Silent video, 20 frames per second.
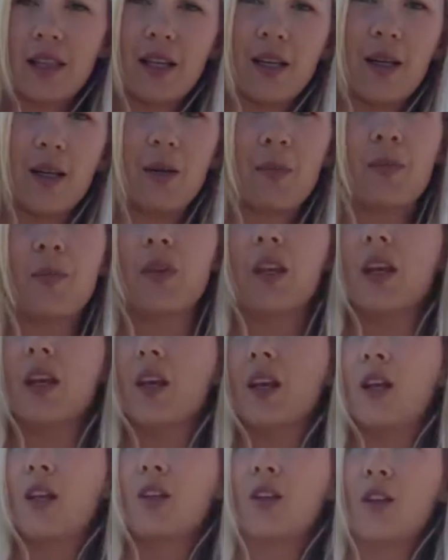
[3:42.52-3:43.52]
the
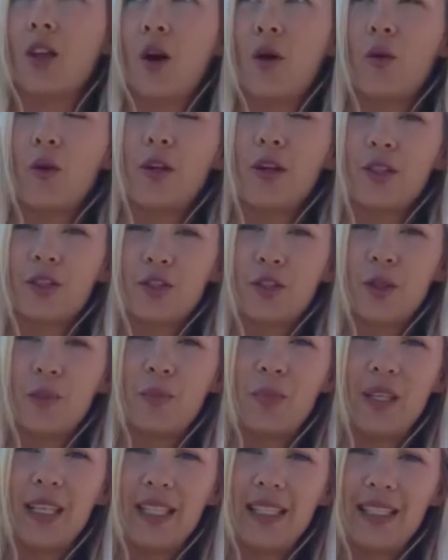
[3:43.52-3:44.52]
lower
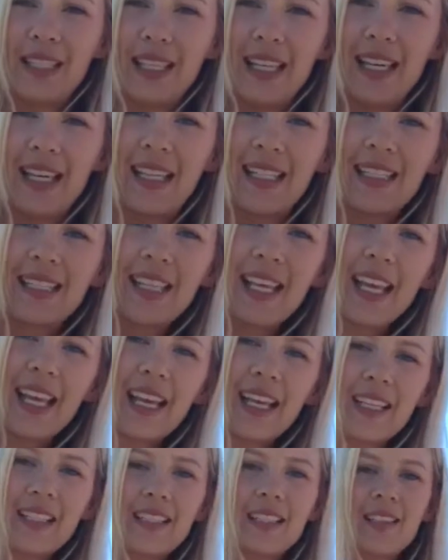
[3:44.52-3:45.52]
trapezius
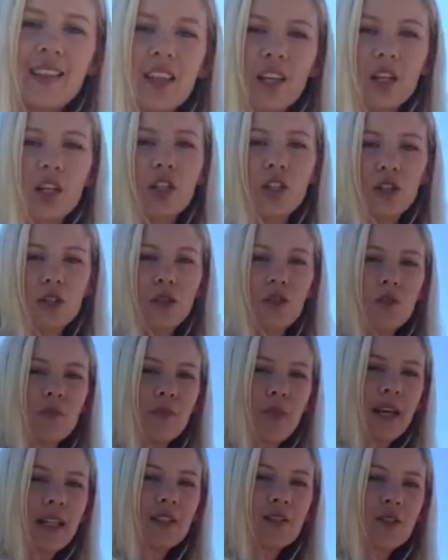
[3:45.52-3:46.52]
and the glute
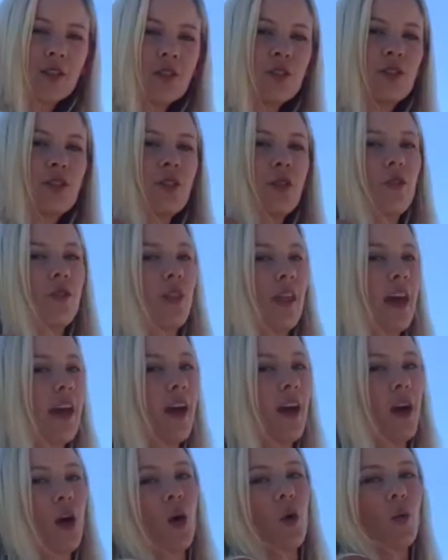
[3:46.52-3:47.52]
muscles, so
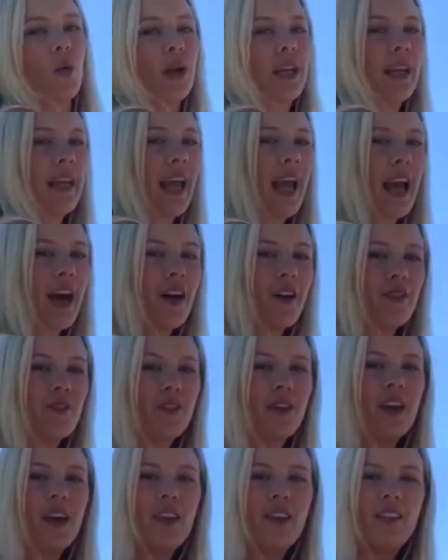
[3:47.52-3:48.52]
that we can have
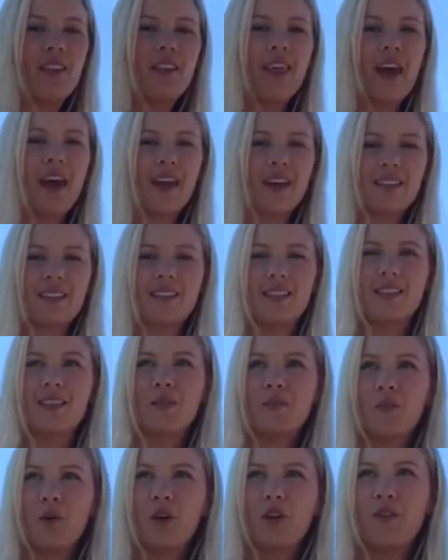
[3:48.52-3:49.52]
that
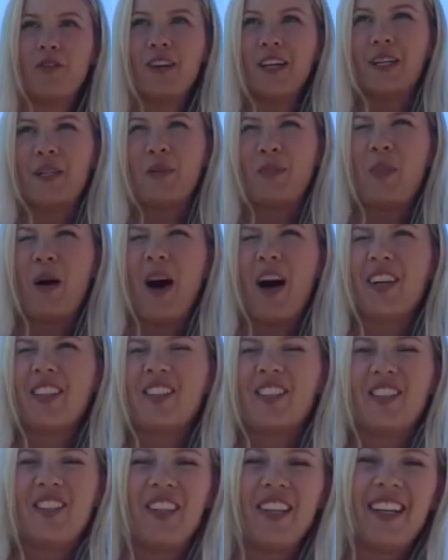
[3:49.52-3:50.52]
perfect
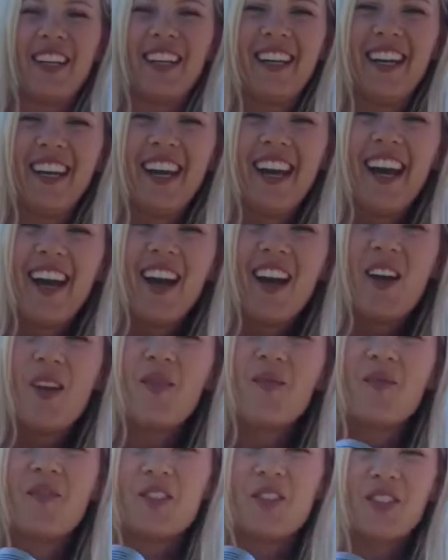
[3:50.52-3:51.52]
posture.
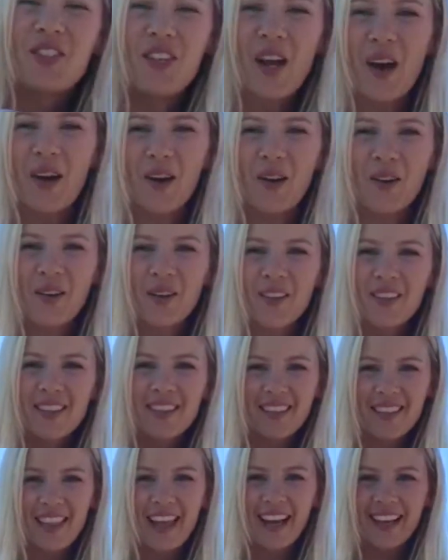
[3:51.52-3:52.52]
So
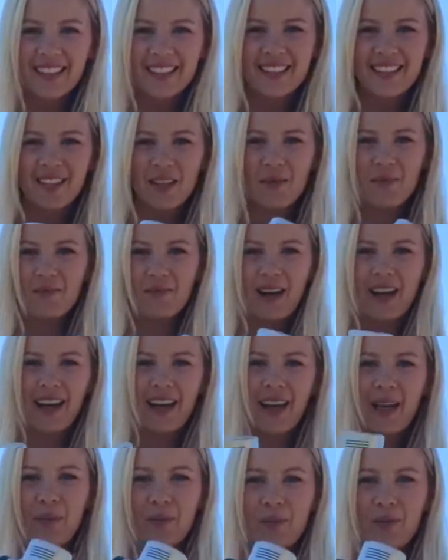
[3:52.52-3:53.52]
that's
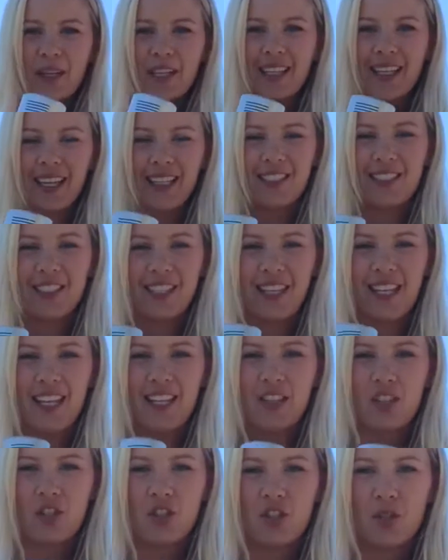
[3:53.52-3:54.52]
my percussion
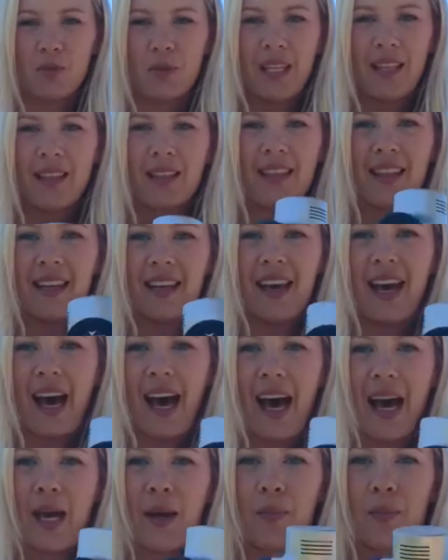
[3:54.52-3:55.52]
instrument, the
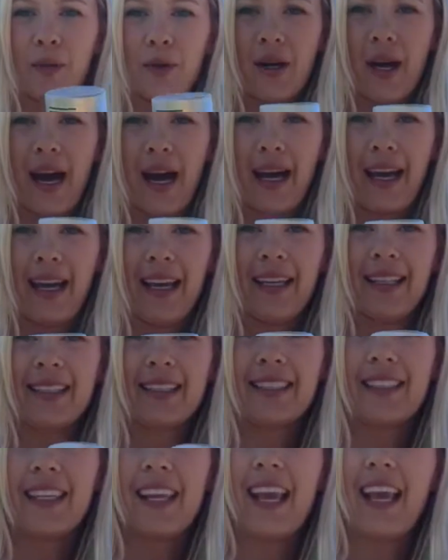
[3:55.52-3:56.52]

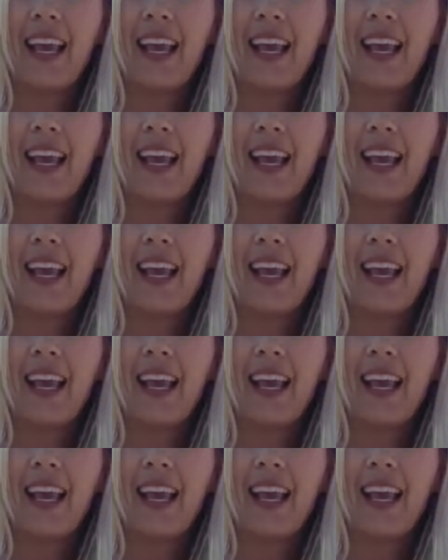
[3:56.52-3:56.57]
HyperIce.